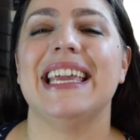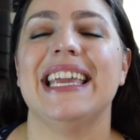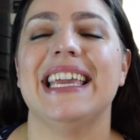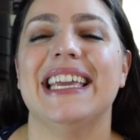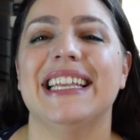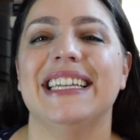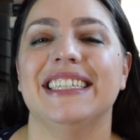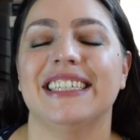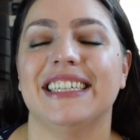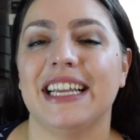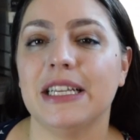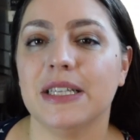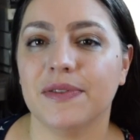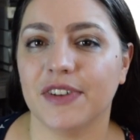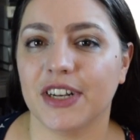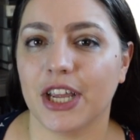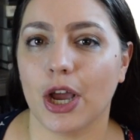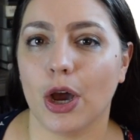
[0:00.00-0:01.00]
In
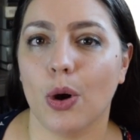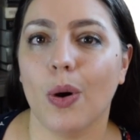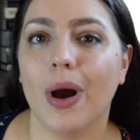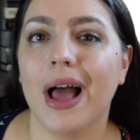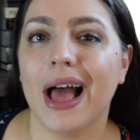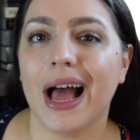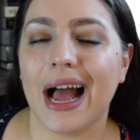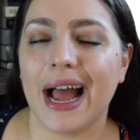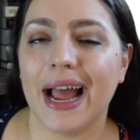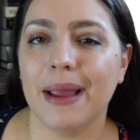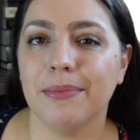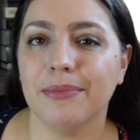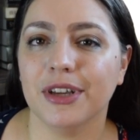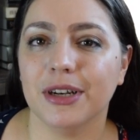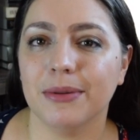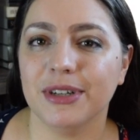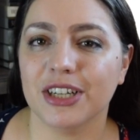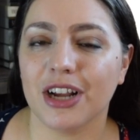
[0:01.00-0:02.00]
today's video, I'm
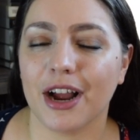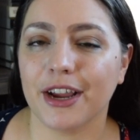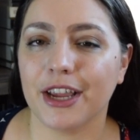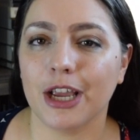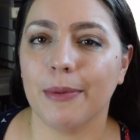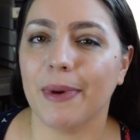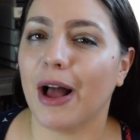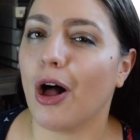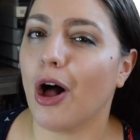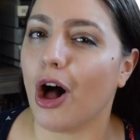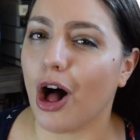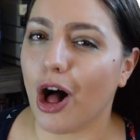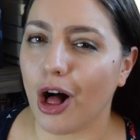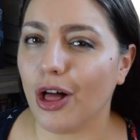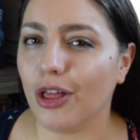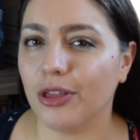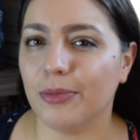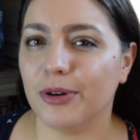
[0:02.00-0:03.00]
going to be talking about
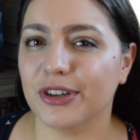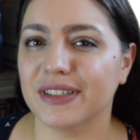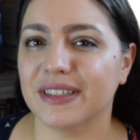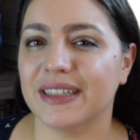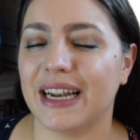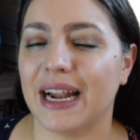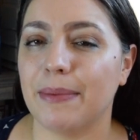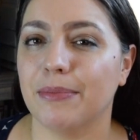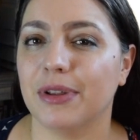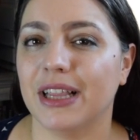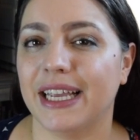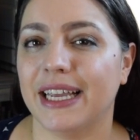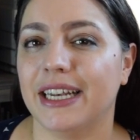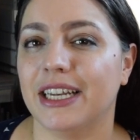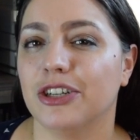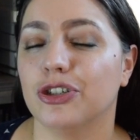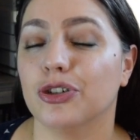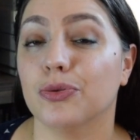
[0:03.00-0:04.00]
all the books that I'm
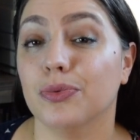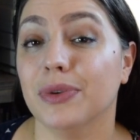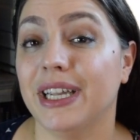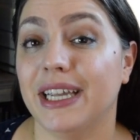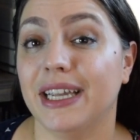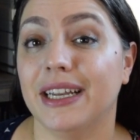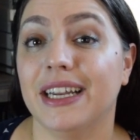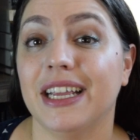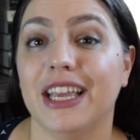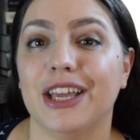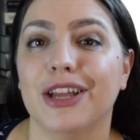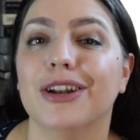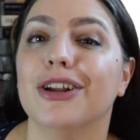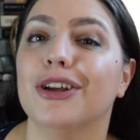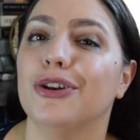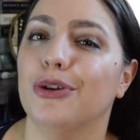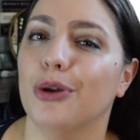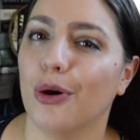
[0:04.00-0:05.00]
planning to read
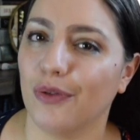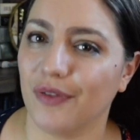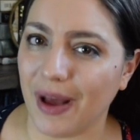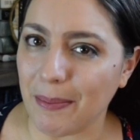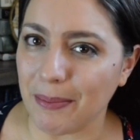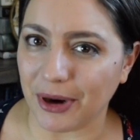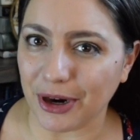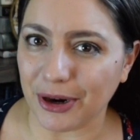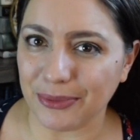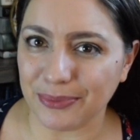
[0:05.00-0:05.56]
in November.